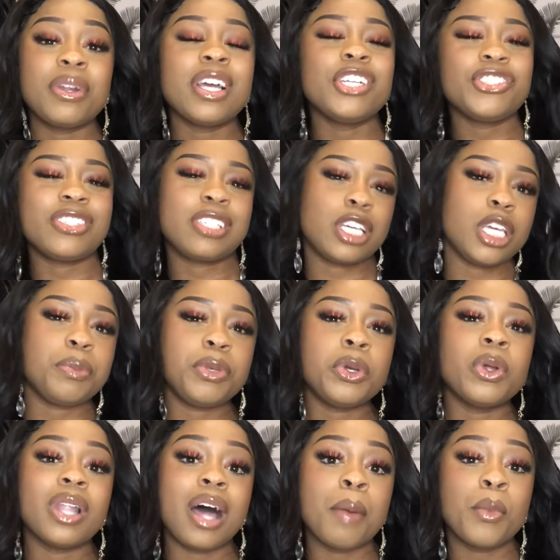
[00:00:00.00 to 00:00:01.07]
and just keep you a
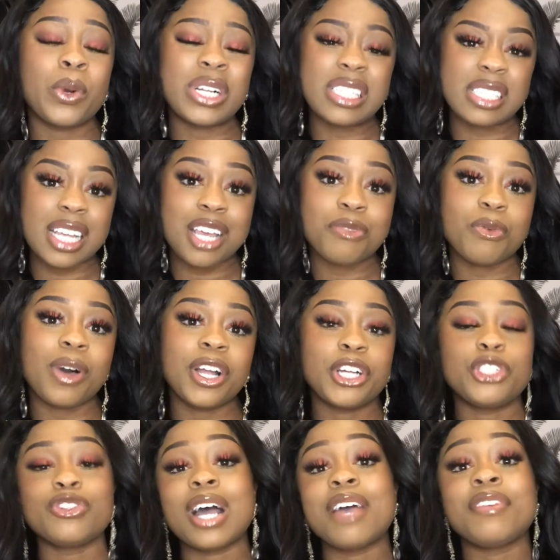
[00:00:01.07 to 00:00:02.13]
lot more safe while you're
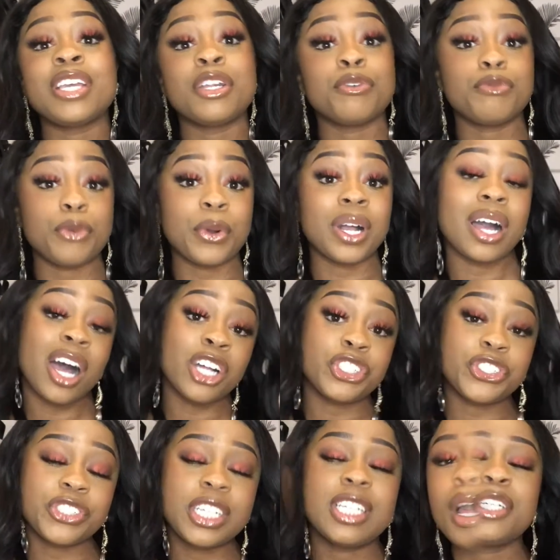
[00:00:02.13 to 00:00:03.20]
driving in a foreign
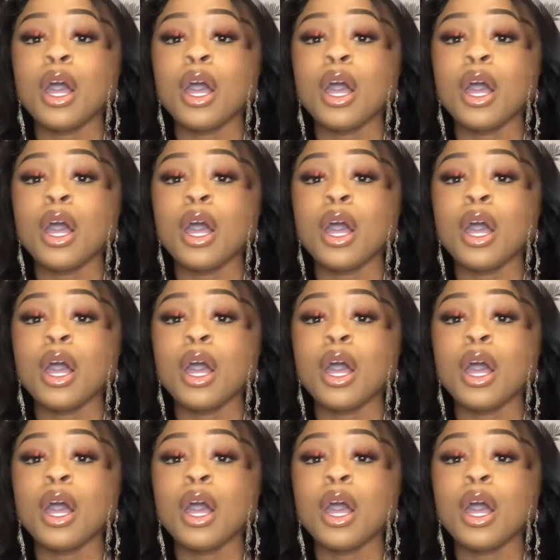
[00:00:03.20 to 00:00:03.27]
country.